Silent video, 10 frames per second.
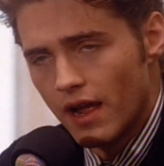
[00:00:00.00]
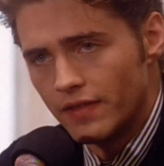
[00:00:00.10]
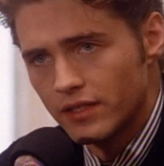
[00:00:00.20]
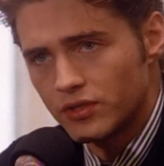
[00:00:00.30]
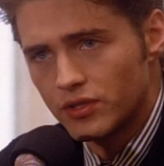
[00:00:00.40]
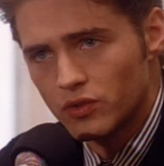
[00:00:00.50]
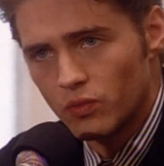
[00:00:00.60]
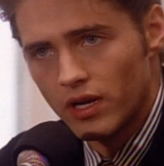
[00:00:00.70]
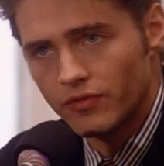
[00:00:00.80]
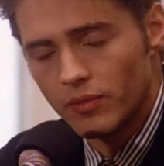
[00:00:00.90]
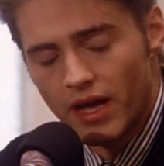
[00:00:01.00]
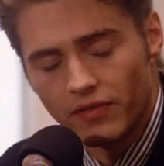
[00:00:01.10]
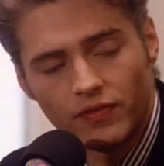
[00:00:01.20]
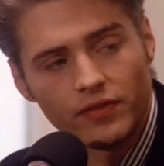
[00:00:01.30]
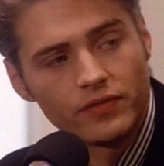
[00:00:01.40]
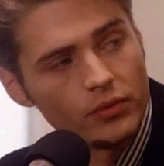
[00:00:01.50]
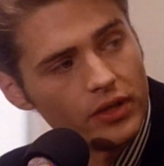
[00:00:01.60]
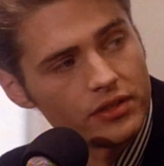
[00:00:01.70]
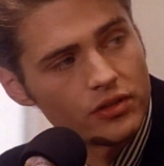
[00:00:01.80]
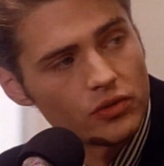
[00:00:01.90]
And that's just one of about 50
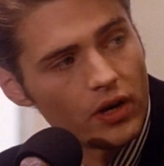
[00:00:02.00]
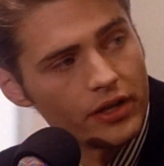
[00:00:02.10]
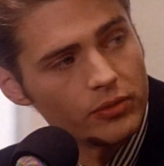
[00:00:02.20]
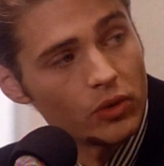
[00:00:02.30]
reasons why you're